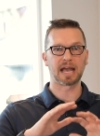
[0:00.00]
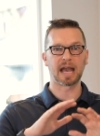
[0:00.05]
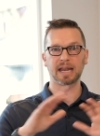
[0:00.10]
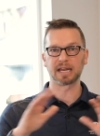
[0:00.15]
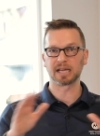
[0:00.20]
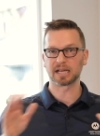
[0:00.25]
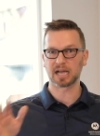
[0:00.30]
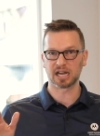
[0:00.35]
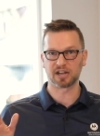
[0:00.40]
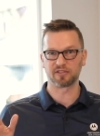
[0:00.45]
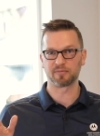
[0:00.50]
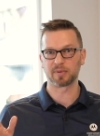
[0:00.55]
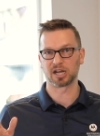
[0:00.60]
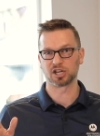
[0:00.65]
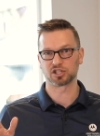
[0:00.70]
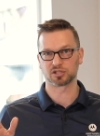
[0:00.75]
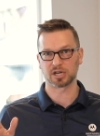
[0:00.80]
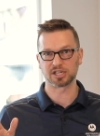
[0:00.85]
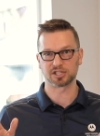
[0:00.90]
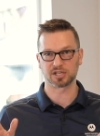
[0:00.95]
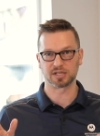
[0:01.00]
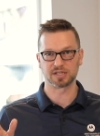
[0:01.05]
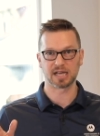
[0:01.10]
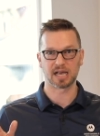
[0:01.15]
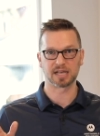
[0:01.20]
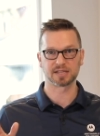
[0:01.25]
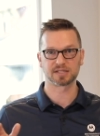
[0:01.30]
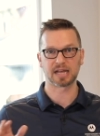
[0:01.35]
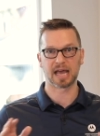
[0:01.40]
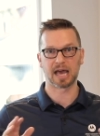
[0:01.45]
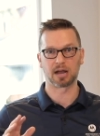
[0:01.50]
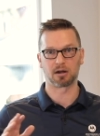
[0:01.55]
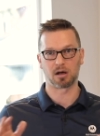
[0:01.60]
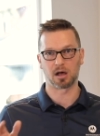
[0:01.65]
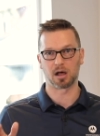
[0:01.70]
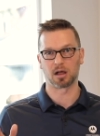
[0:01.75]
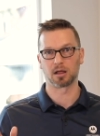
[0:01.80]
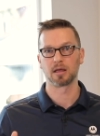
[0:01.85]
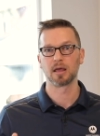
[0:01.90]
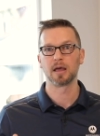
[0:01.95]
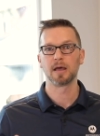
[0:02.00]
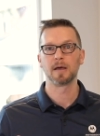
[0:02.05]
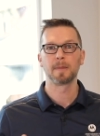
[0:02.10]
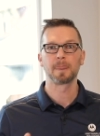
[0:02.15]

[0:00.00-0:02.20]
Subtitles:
any kind of penetration test at all.